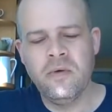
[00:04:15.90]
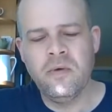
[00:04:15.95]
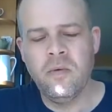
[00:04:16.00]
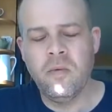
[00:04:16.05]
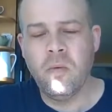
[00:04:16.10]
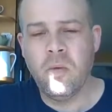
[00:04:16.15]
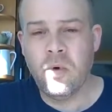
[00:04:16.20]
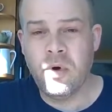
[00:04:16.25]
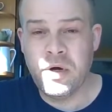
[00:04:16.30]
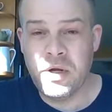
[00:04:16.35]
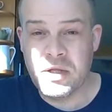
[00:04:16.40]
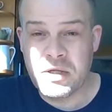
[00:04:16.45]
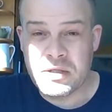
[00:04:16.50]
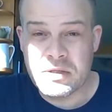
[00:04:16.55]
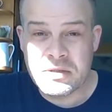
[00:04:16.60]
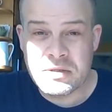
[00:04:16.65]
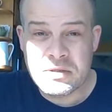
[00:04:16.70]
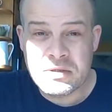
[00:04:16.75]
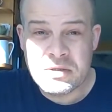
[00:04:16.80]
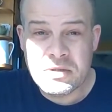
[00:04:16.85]

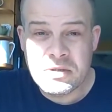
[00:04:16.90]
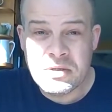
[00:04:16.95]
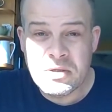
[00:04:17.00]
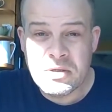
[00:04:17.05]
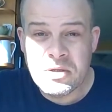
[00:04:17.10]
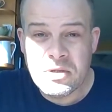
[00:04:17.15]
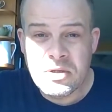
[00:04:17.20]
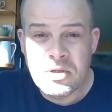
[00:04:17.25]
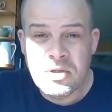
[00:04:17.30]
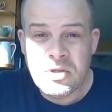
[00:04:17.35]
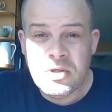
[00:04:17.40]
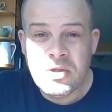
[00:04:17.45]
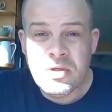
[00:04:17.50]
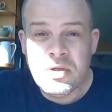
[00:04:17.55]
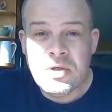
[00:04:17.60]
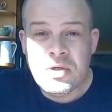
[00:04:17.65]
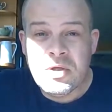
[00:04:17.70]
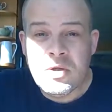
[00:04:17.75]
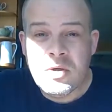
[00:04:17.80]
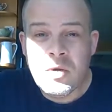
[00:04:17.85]
Warning.
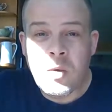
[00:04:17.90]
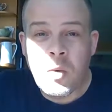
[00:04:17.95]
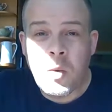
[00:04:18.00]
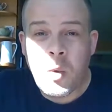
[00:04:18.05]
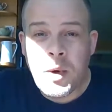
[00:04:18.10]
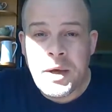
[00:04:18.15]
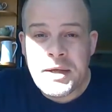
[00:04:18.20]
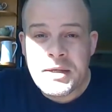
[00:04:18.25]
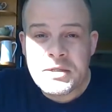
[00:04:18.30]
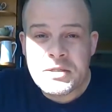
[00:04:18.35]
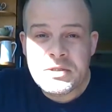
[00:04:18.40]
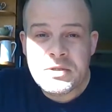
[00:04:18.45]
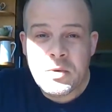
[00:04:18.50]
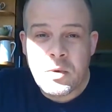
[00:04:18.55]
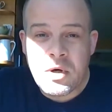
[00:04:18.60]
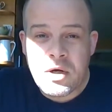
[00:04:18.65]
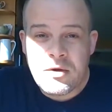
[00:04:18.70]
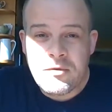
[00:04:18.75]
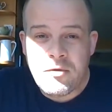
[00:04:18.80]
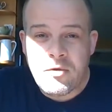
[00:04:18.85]
Wait
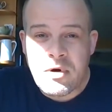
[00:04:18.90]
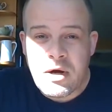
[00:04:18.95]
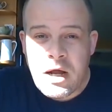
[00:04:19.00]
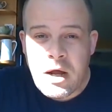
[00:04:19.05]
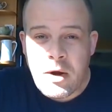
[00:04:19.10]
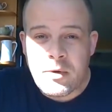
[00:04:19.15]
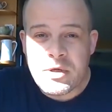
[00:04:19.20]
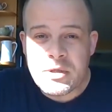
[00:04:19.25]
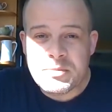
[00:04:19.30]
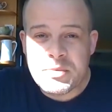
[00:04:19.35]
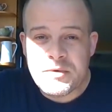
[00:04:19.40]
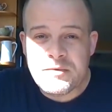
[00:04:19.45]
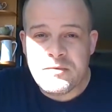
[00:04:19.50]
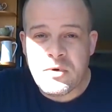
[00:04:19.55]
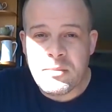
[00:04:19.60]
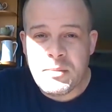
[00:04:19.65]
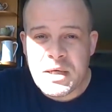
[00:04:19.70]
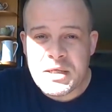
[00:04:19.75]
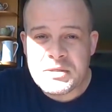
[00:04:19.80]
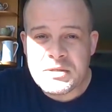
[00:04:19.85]
24 hours
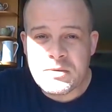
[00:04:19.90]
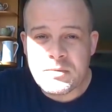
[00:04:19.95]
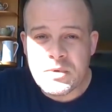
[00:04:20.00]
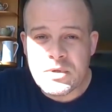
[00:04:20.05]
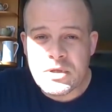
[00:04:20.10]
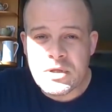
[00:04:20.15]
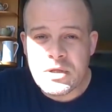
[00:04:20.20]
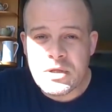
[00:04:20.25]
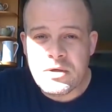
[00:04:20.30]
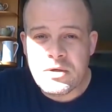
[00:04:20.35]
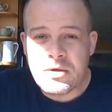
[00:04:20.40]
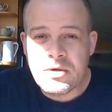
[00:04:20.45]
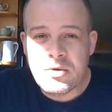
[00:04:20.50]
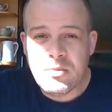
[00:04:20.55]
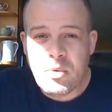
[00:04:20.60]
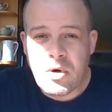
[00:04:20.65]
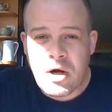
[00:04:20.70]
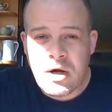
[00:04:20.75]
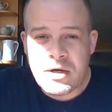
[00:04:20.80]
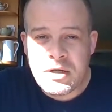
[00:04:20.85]
before messing with it. You
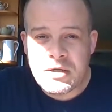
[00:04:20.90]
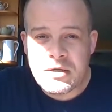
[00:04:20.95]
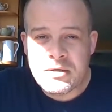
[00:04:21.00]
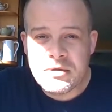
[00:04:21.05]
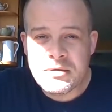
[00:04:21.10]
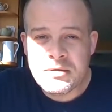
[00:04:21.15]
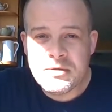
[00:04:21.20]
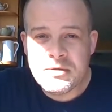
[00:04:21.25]
bought it.